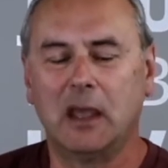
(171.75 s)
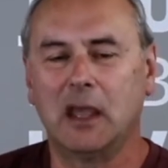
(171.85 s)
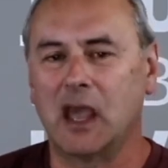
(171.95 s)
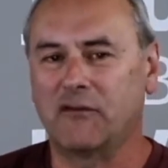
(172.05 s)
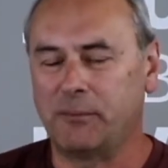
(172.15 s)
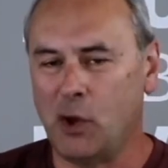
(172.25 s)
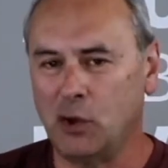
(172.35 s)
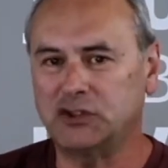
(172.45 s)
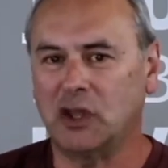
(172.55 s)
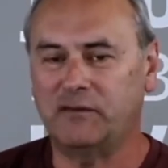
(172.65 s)
If a
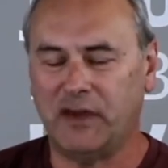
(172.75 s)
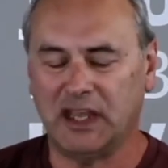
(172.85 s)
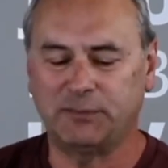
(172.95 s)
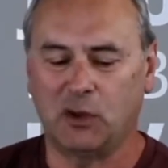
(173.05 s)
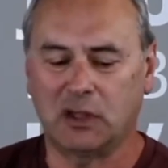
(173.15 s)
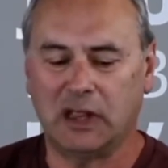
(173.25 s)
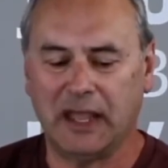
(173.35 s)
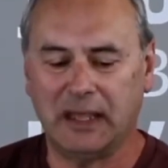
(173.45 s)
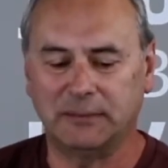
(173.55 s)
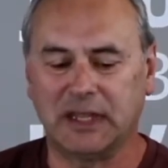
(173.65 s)
post on Facebook
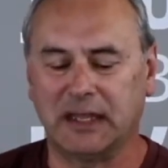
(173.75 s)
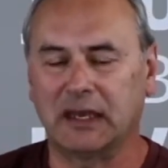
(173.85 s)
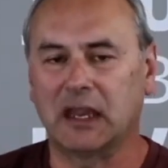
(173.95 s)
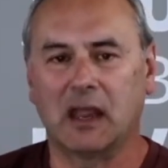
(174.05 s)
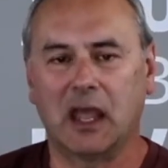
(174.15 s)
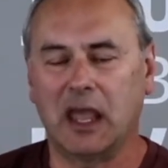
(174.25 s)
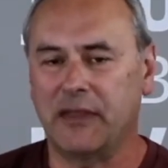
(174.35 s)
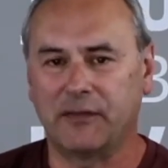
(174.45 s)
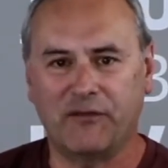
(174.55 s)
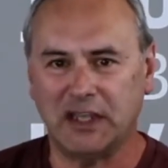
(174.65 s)
claims that
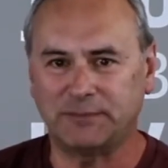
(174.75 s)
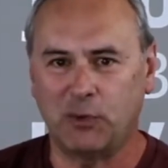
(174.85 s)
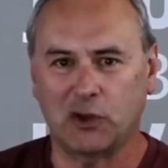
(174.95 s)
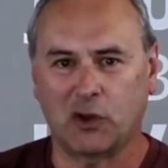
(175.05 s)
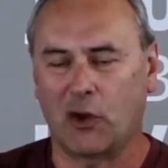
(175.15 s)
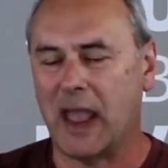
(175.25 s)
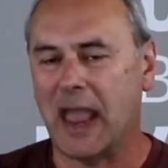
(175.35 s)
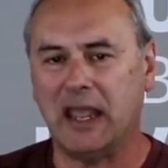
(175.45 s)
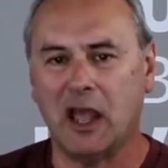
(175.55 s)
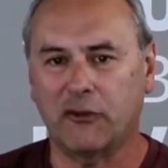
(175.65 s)
Facebook or
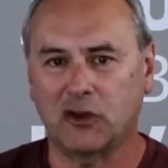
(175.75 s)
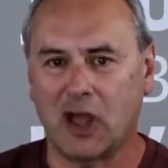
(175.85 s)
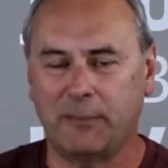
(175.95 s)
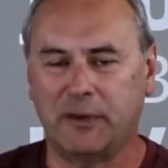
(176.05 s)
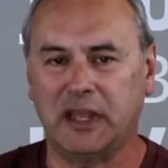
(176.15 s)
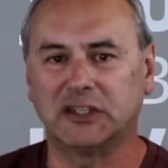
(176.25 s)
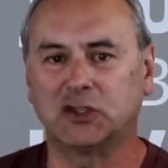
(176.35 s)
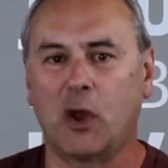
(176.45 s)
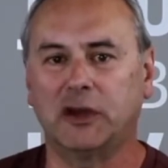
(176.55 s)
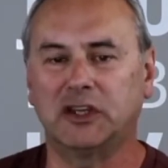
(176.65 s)
any other company is
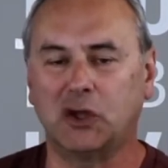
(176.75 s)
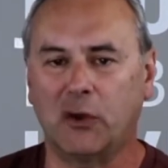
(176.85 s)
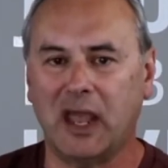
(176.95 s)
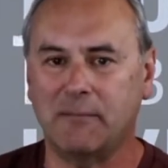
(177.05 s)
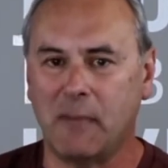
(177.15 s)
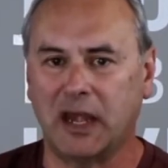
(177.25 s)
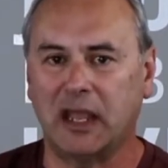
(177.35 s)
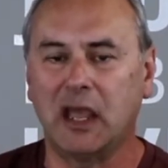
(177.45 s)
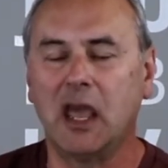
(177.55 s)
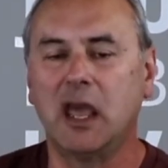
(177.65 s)
going to donate
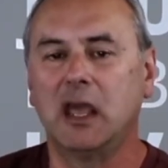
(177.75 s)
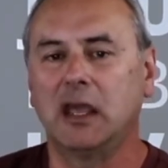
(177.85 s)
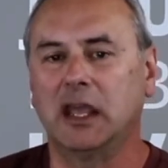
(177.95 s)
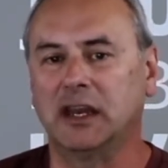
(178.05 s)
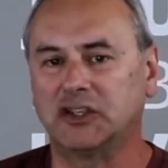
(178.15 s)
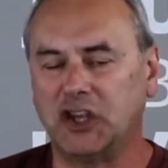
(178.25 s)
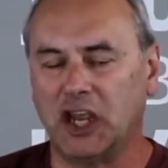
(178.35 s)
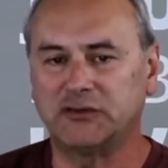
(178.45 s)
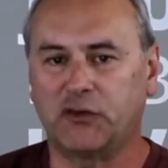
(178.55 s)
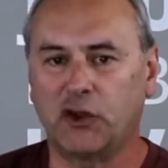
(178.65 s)
money in
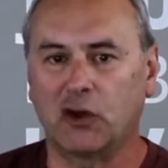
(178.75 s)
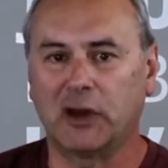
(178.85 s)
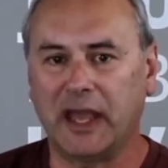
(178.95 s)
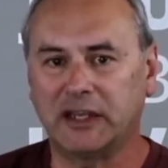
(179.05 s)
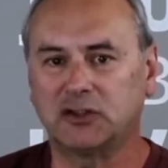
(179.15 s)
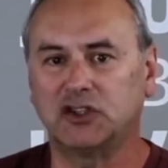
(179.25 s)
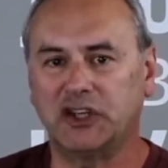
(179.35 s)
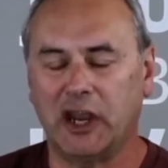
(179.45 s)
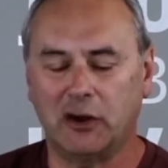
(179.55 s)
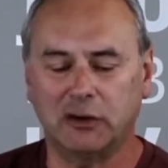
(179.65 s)
exchange for your likes or
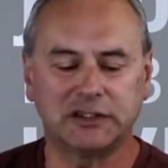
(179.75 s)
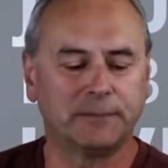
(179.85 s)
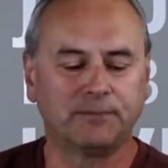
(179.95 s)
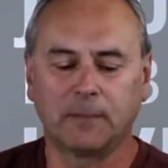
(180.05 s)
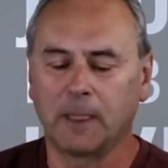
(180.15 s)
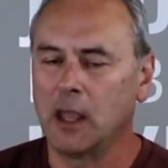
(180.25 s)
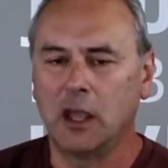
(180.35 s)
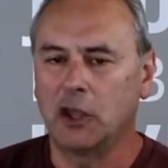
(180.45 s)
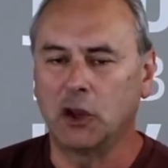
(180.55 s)
shares, you're